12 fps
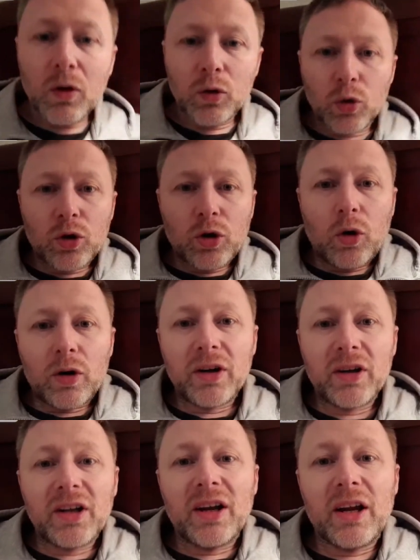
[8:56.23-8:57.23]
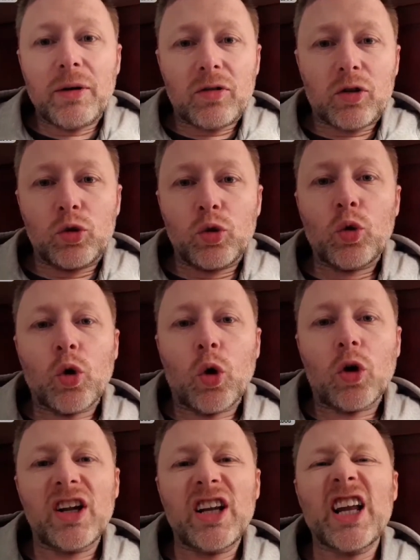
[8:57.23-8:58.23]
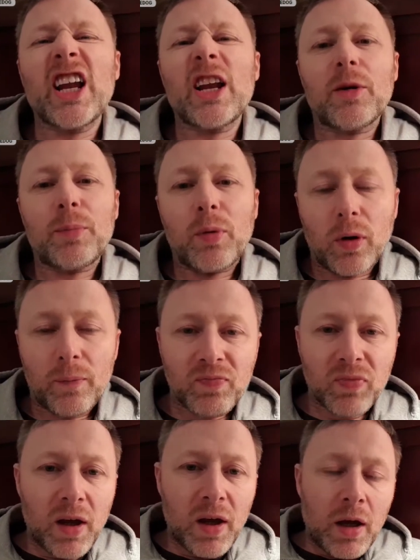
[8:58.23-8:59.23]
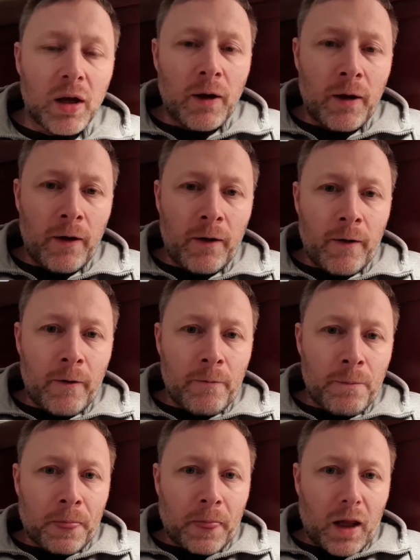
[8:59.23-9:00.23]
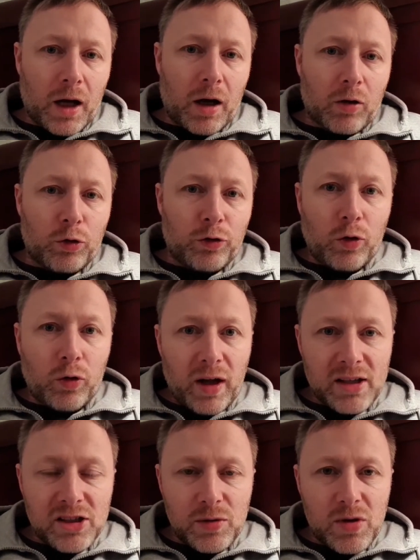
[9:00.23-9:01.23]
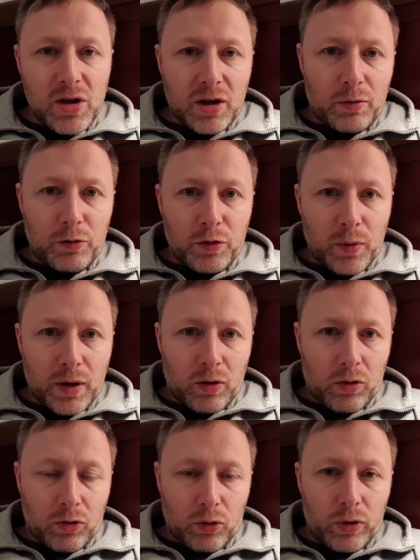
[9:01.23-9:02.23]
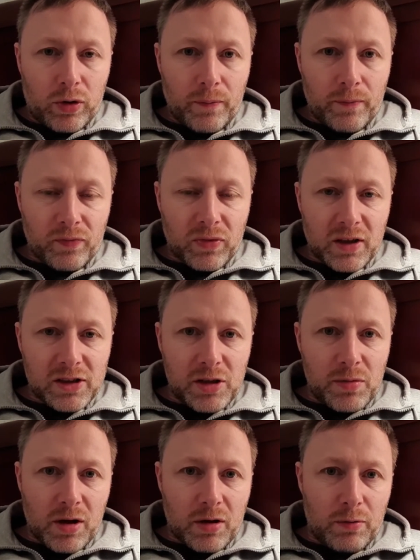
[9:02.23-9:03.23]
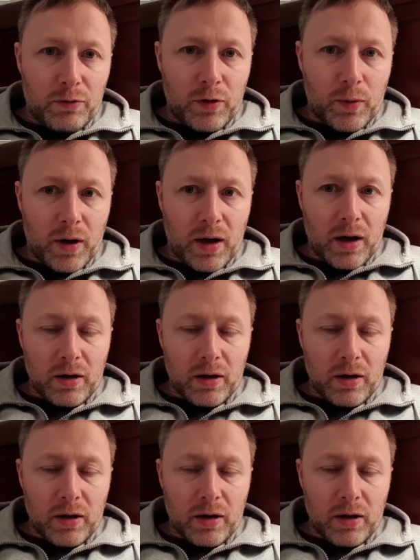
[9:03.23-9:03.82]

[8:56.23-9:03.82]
No coronary report. RO4N, see when you come from where, or Rowan, see when you come from where I